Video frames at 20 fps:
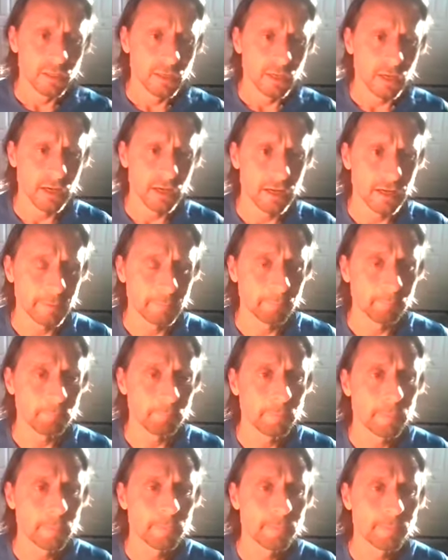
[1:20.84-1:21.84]
um,
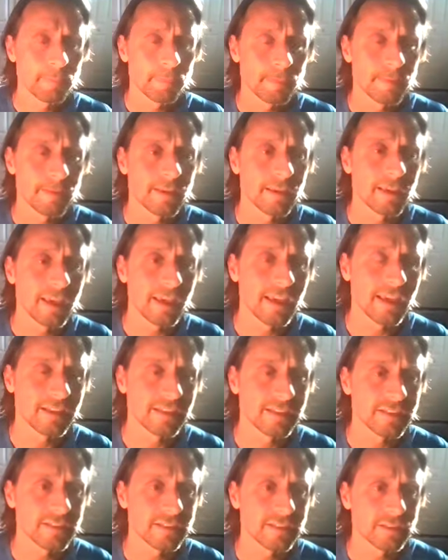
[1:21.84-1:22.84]

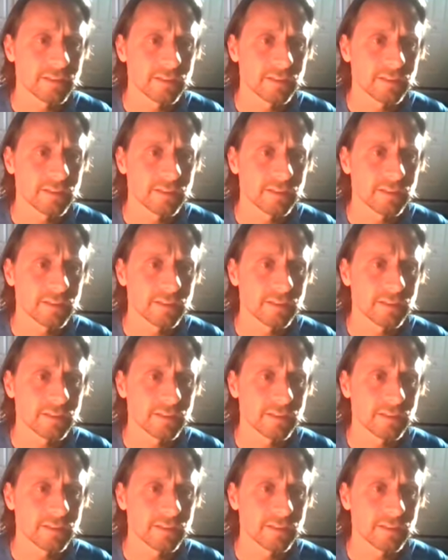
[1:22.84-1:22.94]
and